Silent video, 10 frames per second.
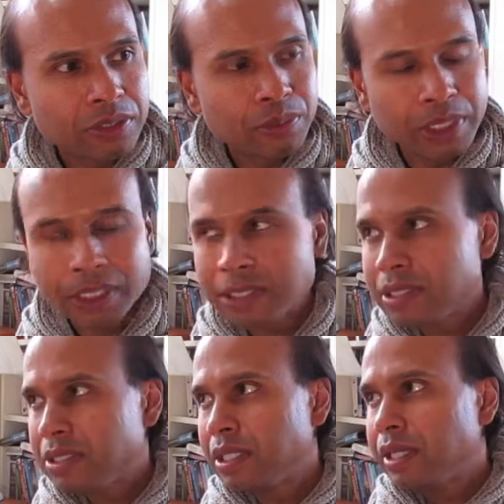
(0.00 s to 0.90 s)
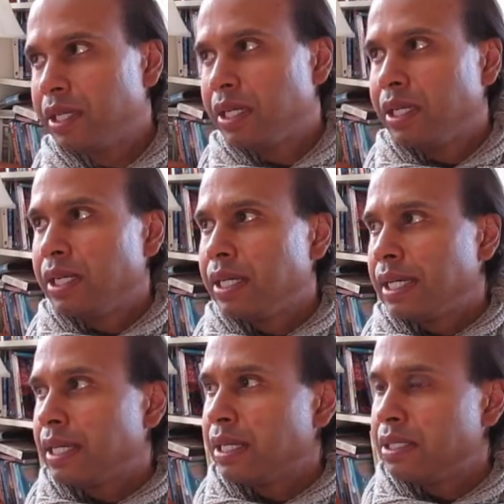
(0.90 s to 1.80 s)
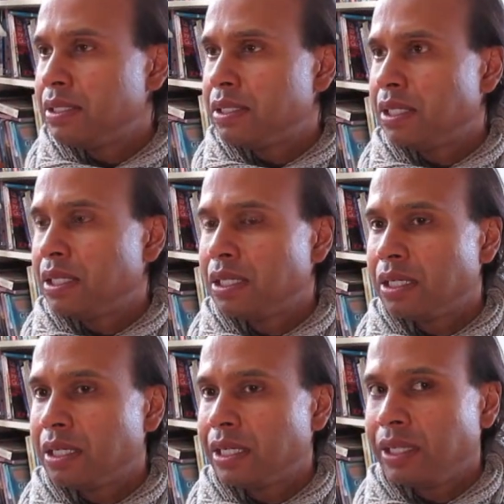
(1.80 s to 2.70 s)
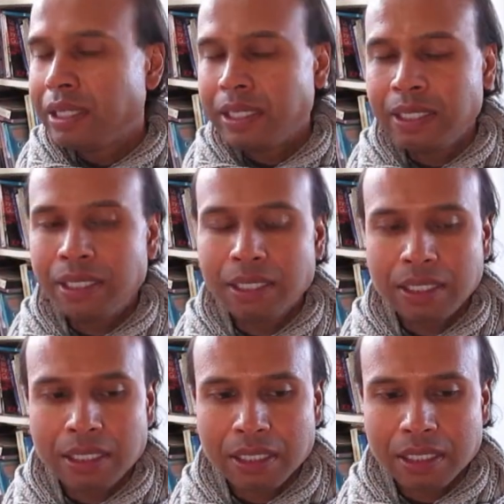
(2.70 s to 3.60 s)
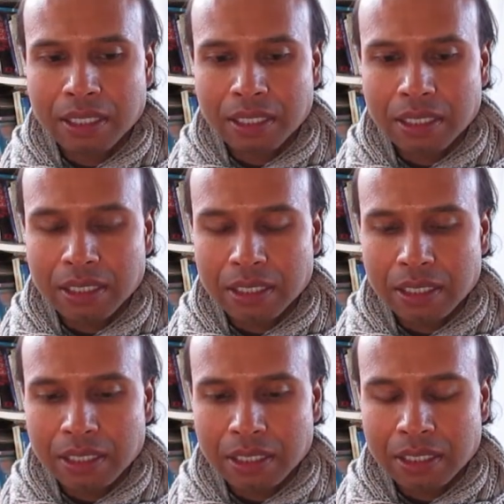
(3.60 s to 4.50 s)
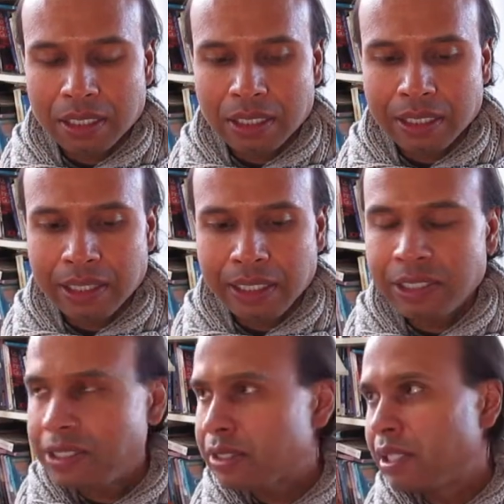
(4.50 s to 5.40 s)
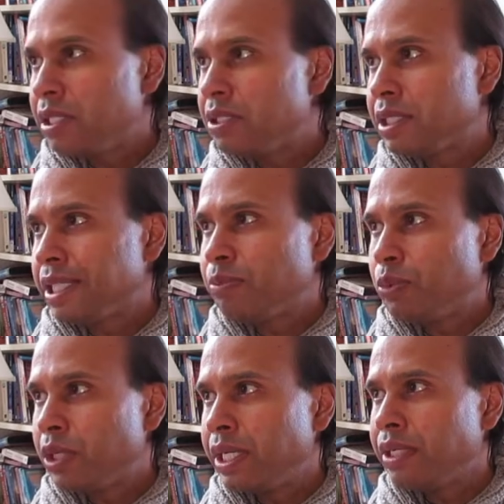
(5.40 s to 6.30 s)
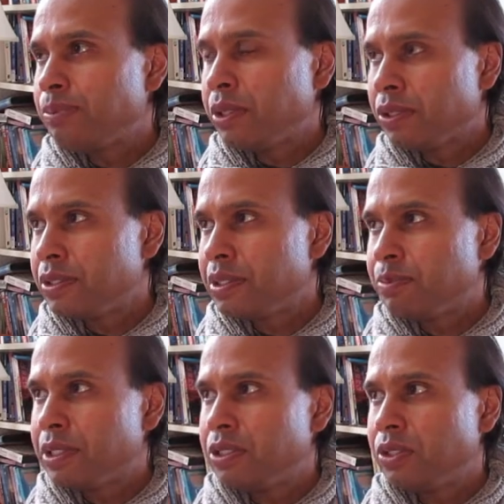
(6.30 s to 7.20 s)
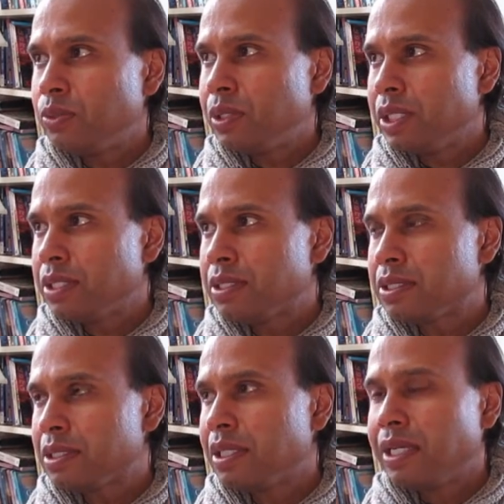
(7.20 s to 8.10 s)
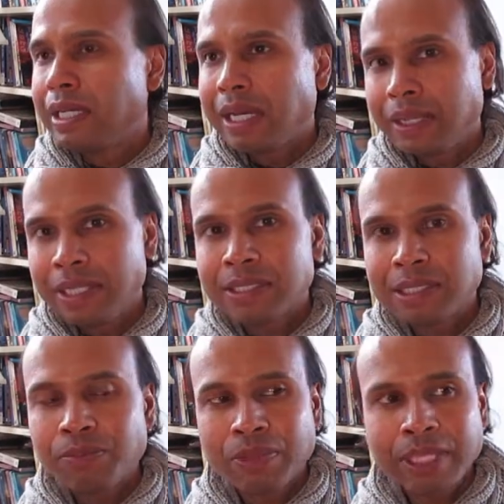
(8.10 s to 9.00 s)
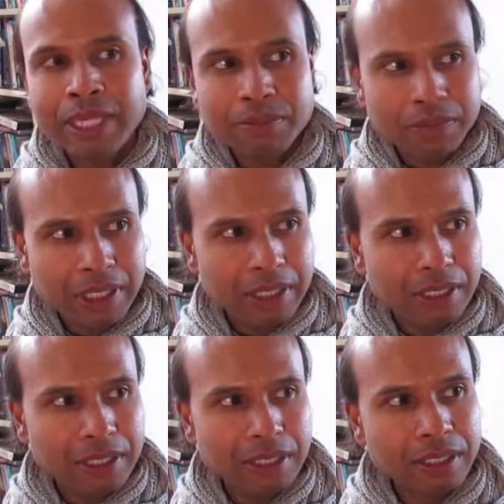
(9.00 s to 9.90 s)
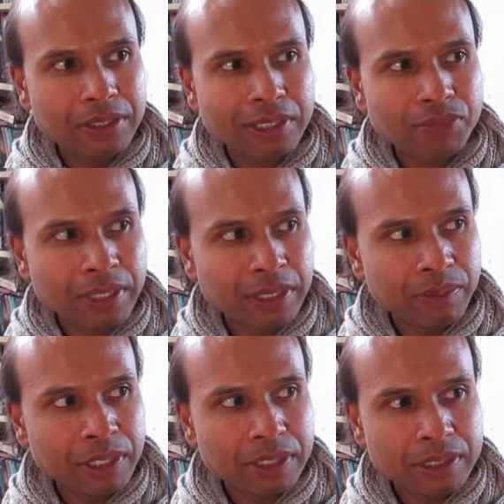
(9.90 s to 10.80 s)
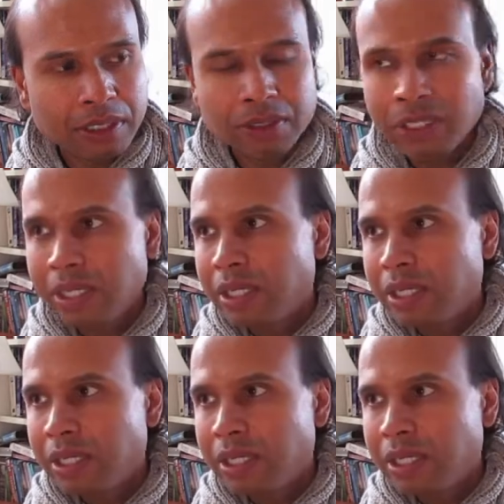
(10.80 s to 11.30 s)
two weeks, and, uh, and, then, uh, uh, and then I decided to take a break because it's been two weeks, and then something hit me you know, something hit me hard. So